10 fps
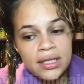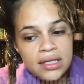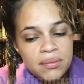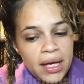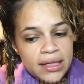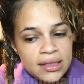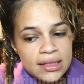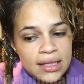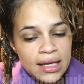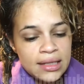This mask
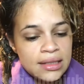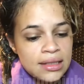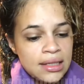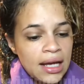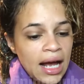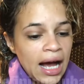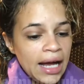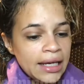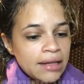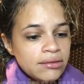says
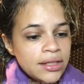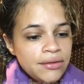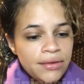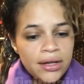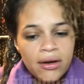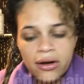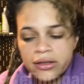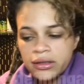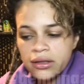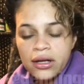I can leave it
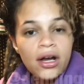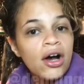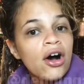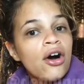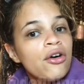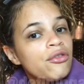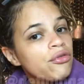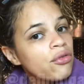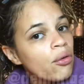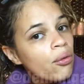on
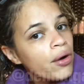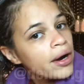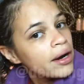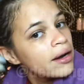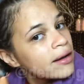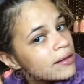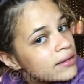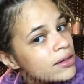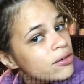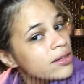for
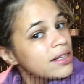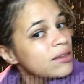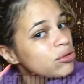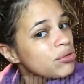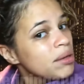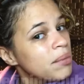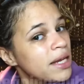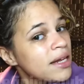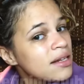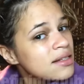literally 3
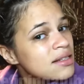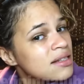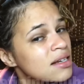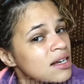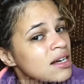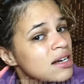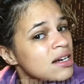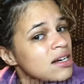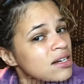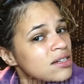minutes.
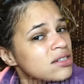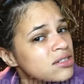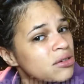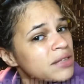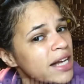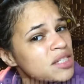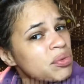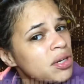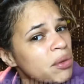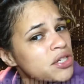So that's
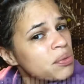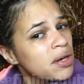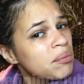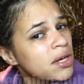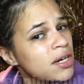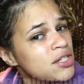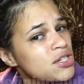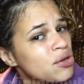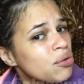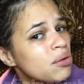pretty much what I'm gonna
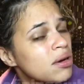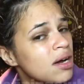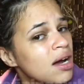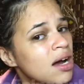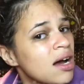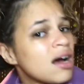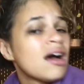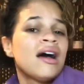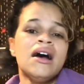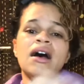do.
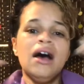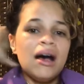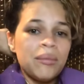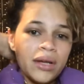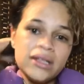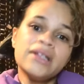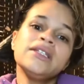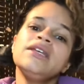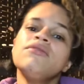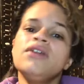I'm gonna
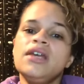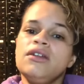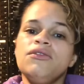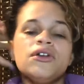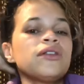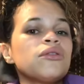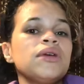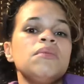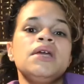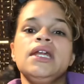leave it in for
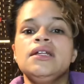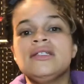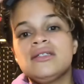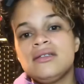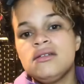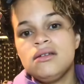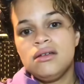3 minutes.